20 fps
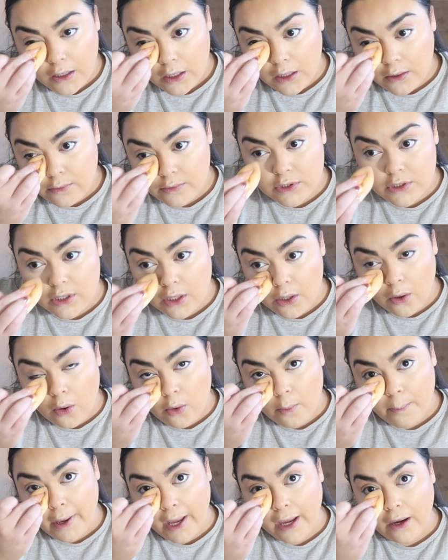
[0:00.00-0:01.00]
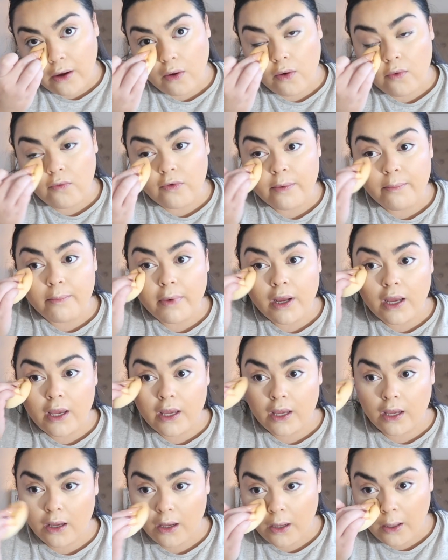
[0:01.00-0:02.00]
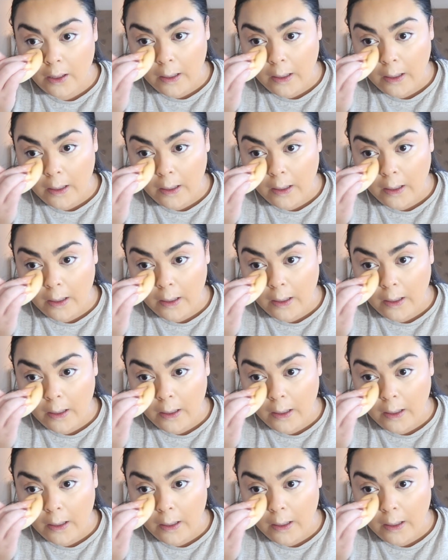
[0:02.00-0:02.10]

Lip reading: I'm just gonna go back over my